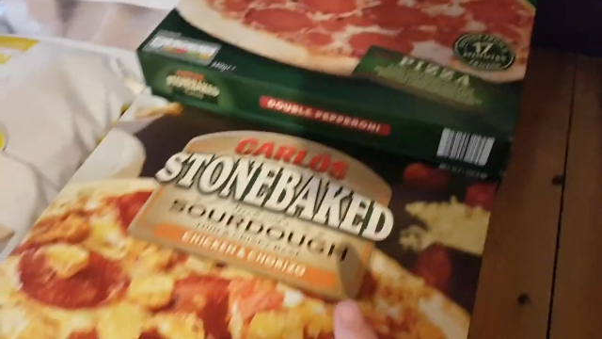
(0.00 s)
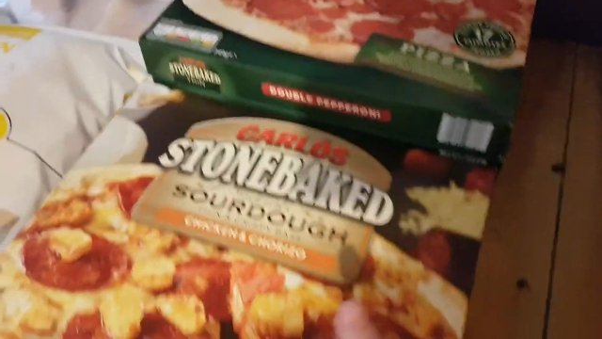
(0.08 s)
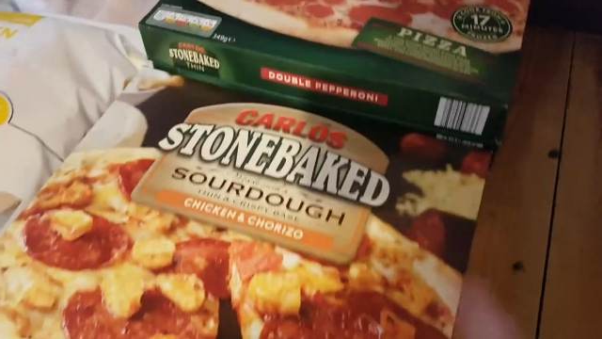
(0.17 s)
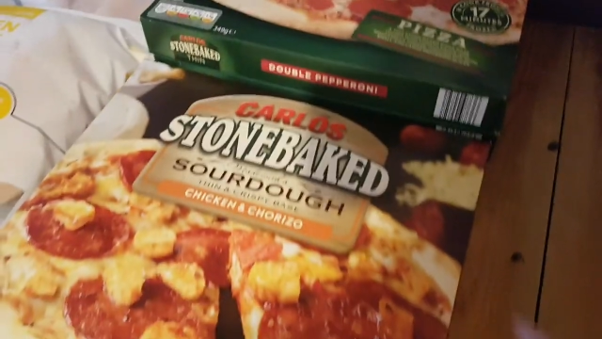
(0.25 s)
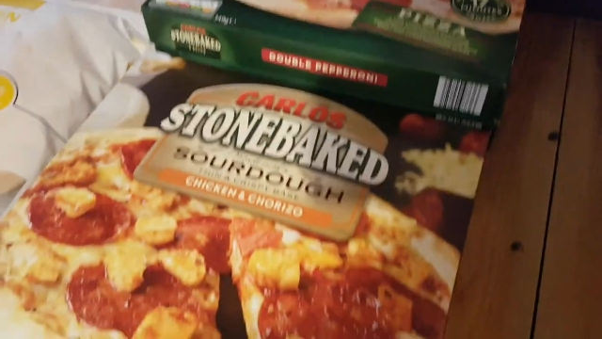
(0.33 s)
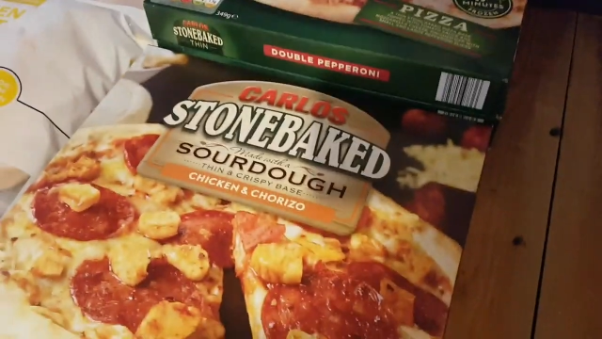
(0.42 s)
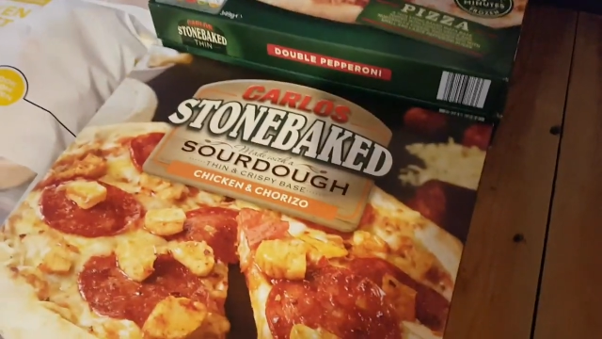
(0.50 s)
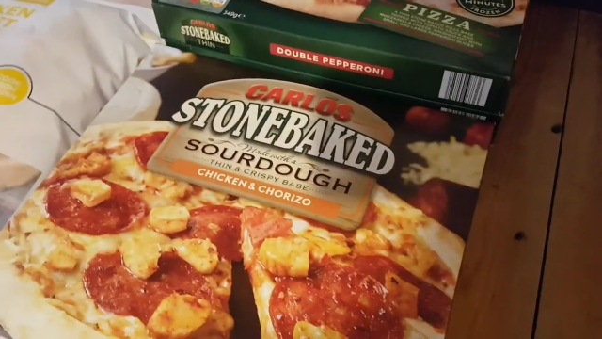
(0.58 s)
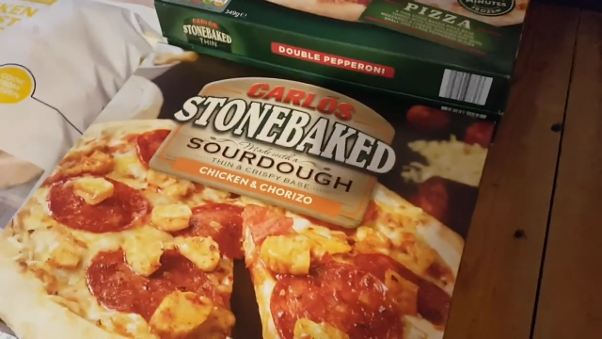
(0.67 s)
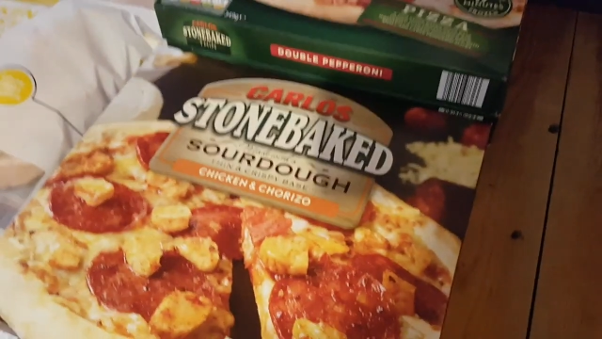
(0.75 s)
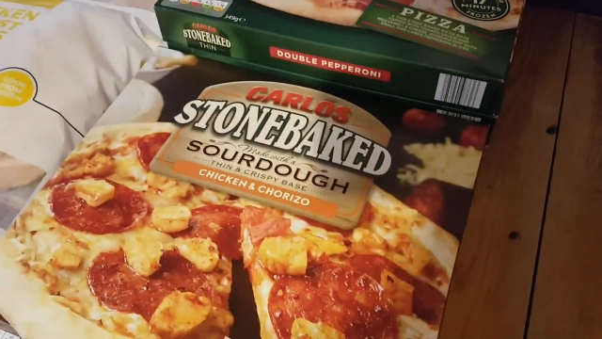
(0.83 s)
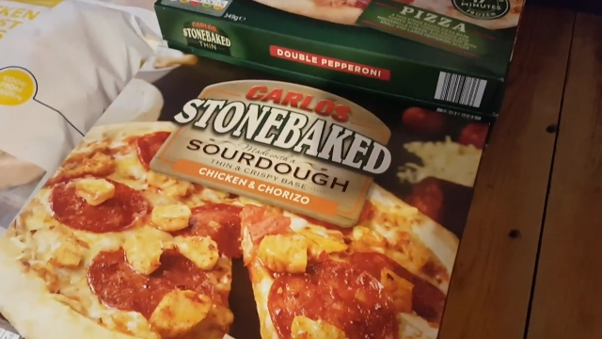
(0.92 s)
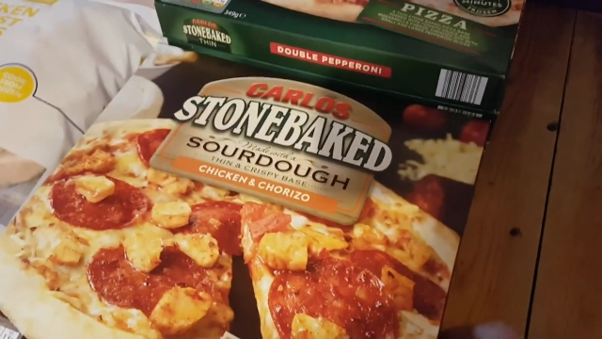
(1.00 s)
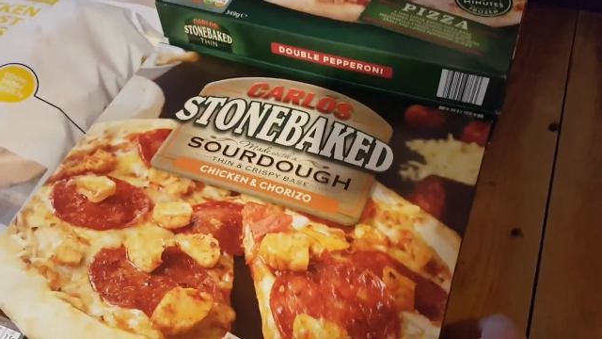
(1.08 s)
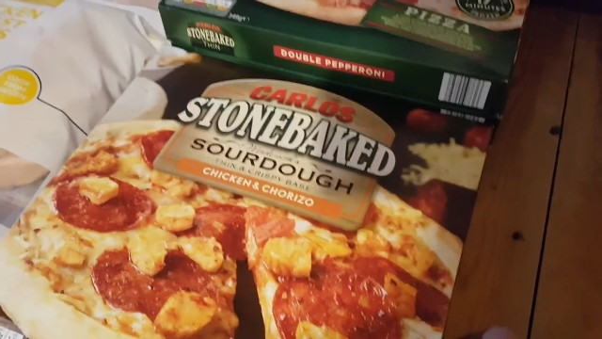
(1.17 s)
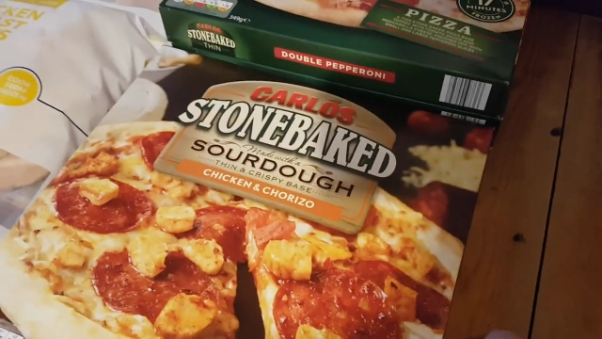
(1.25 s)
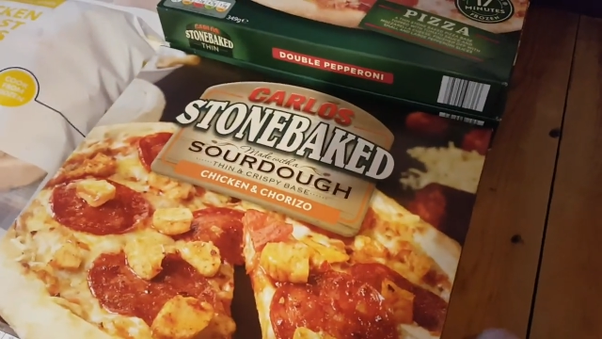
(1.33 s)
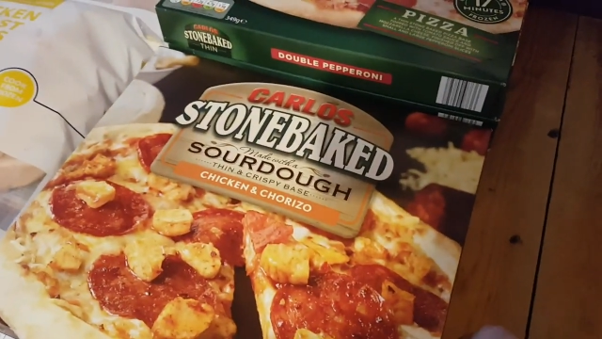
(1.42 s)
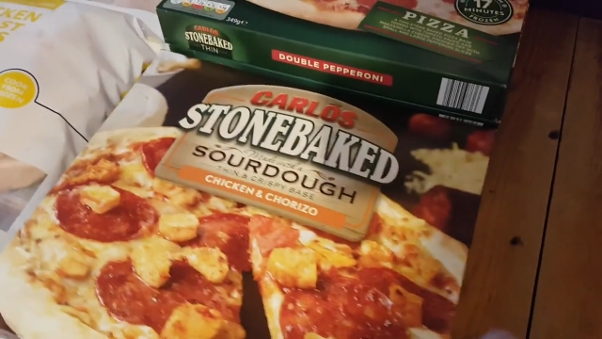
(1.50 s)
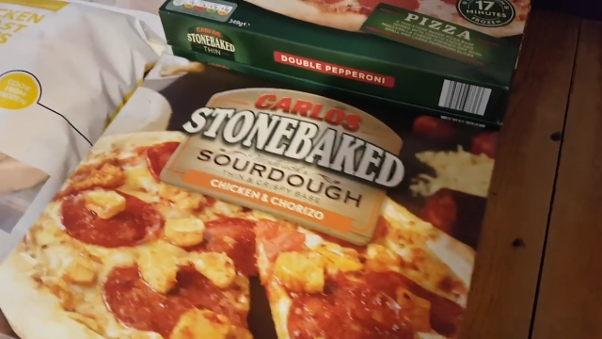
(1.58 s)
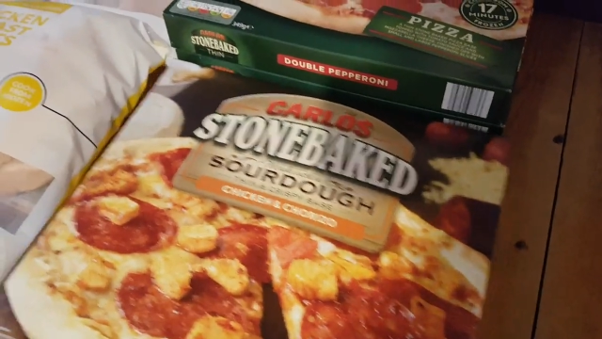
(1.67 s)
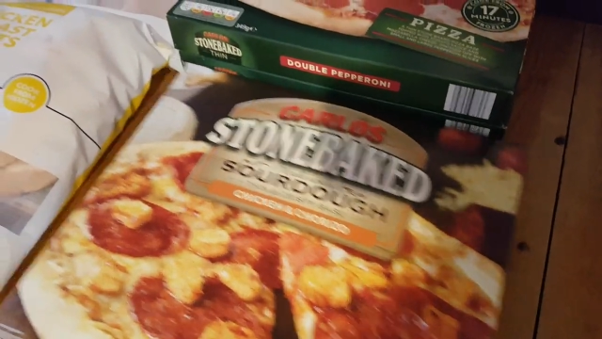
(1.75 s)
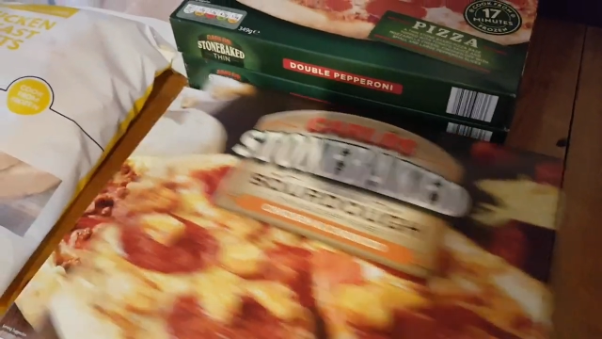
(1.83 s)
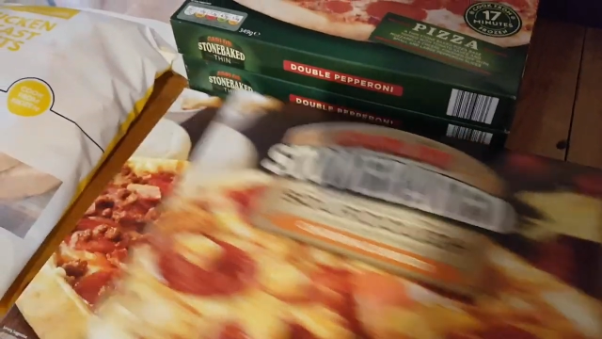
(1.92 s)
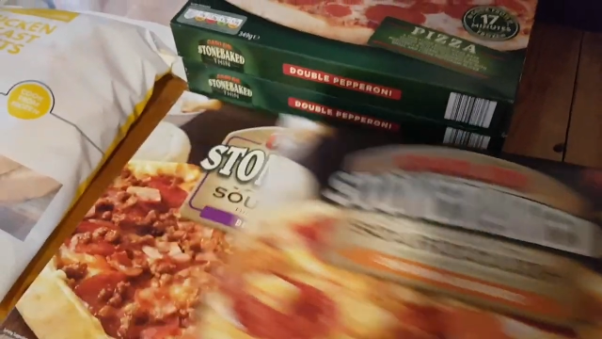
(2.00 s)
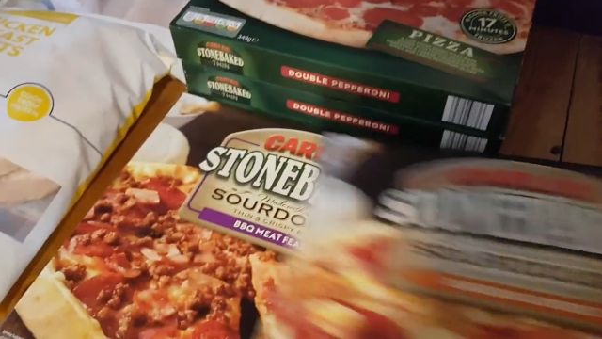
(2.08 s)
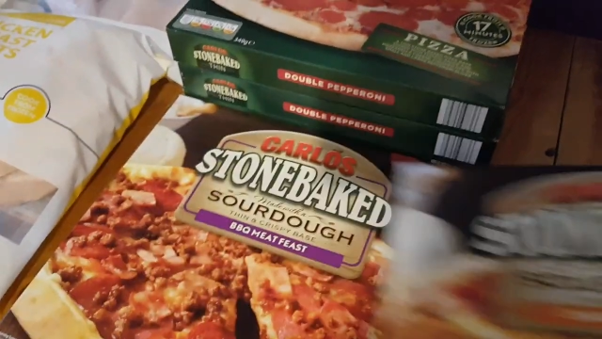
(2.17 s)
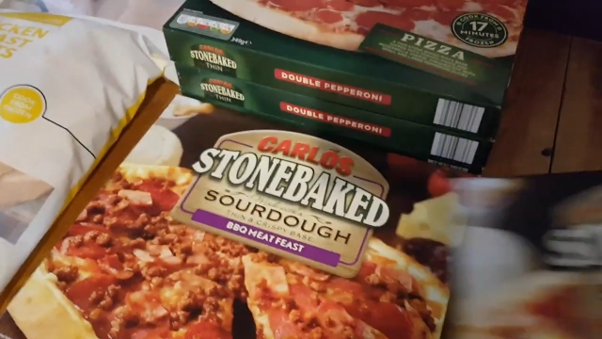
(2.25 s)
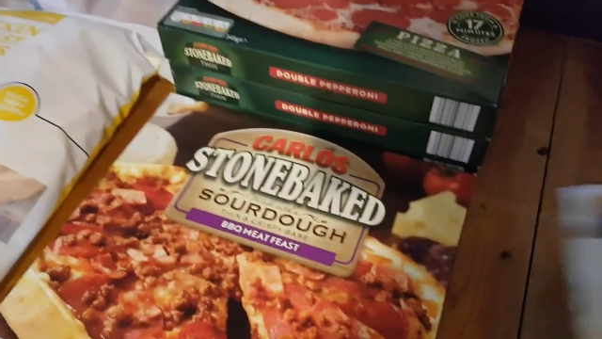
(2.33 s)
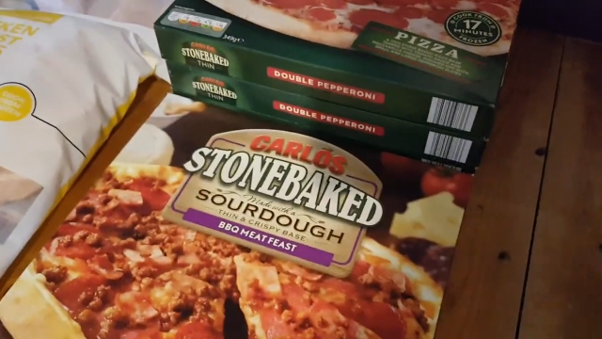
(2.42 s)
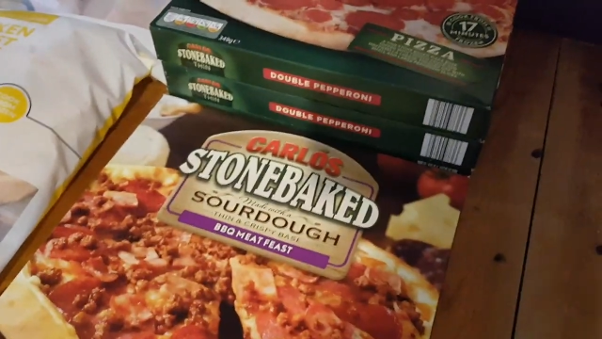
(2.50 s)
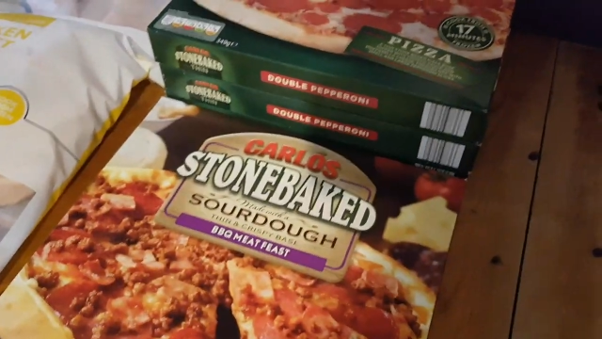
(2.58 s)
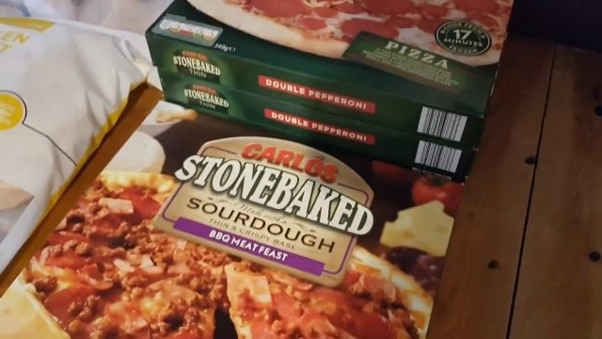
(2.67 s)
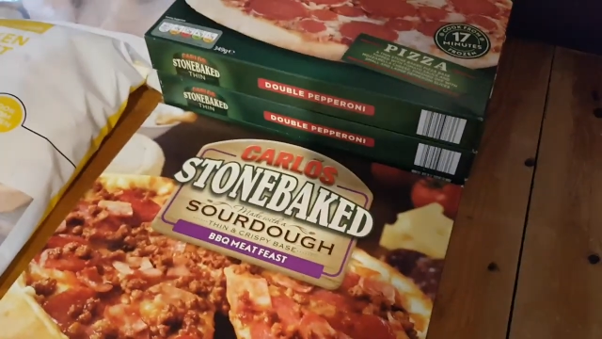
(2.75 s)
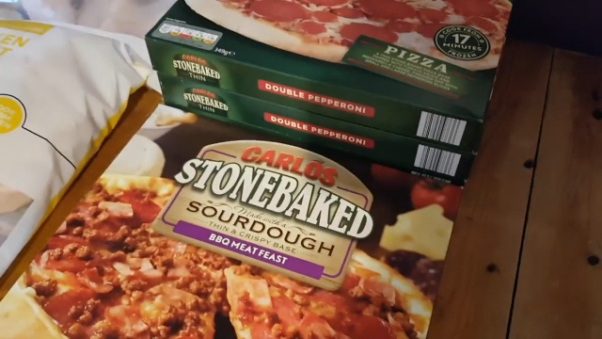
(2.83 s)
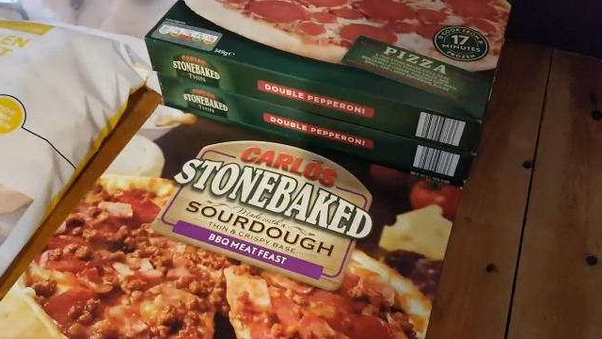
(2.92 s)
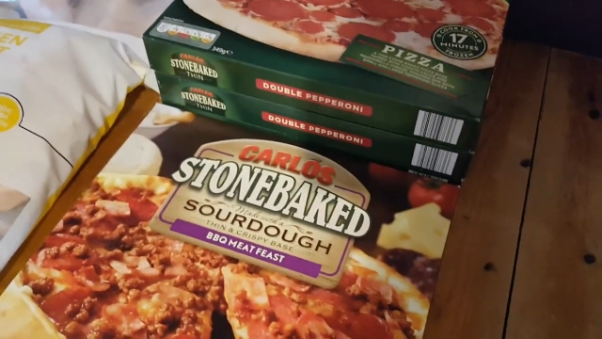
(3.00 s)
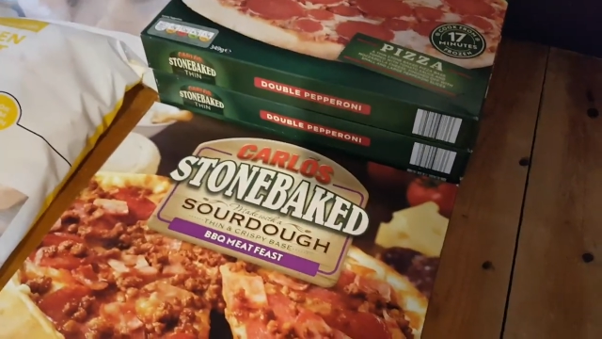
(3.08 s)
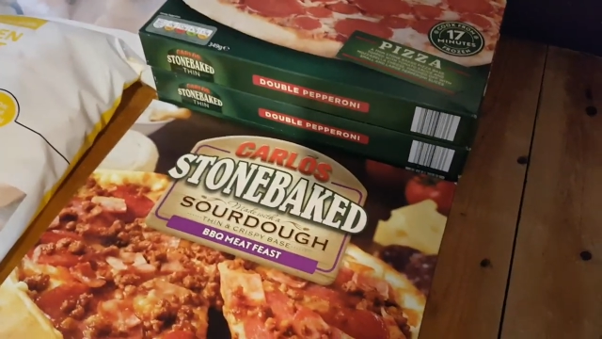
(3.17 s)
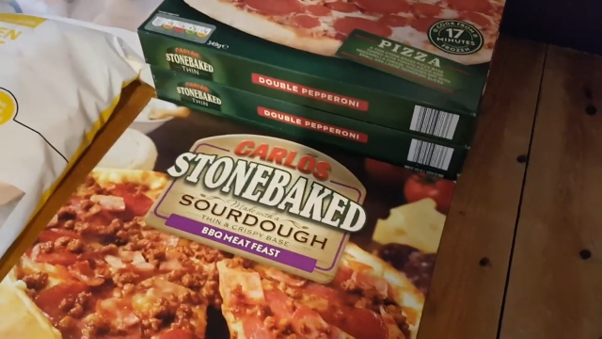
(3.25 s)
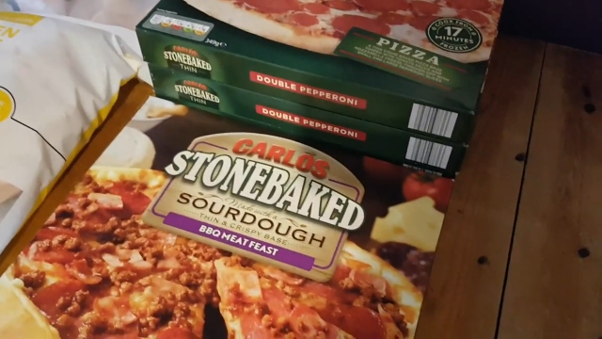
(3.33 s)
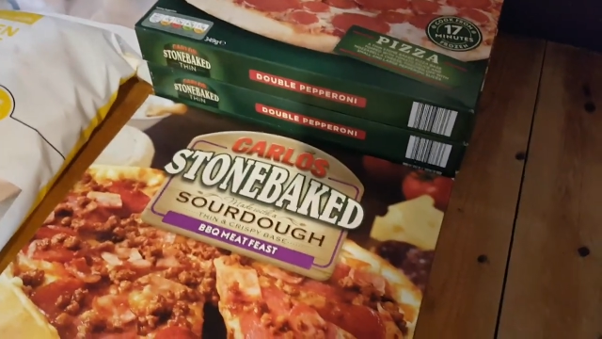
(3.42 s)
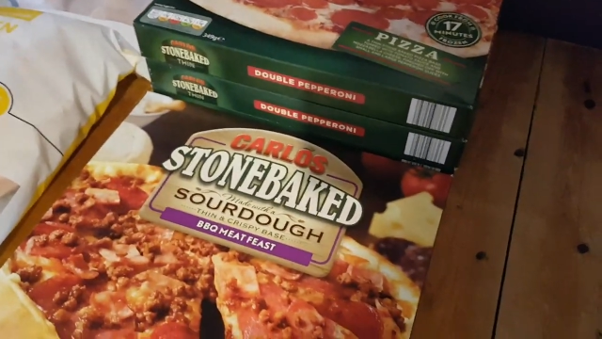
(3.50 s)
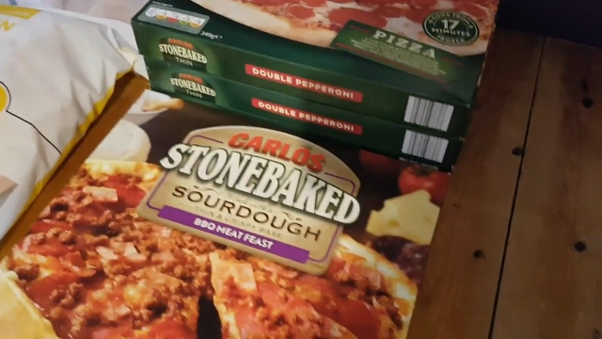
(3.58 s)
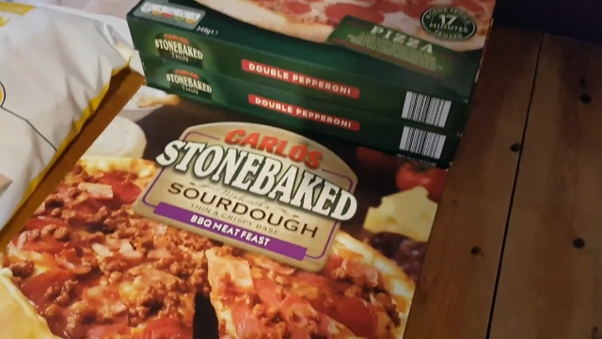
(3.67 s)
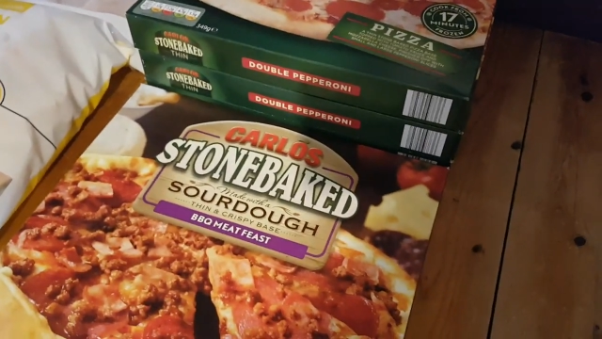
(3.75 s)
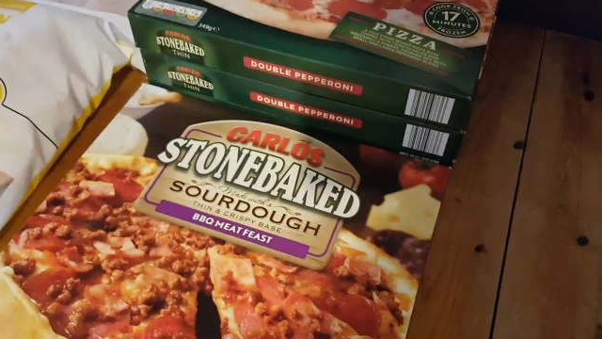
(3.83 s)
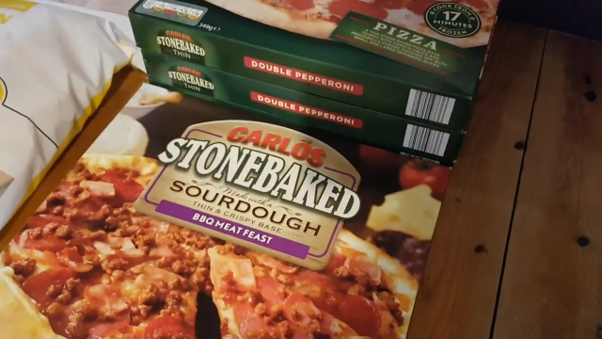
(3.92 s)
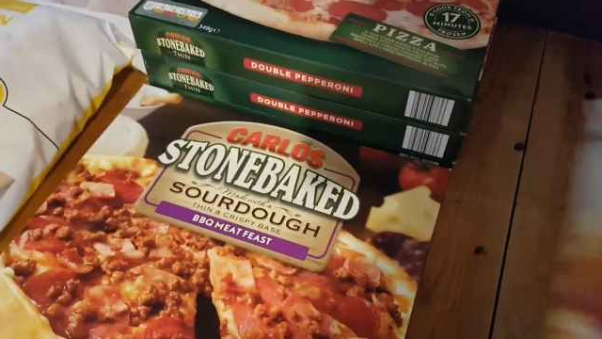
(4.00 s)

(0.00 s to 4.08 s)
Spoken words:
Nobody's mouth can be seen.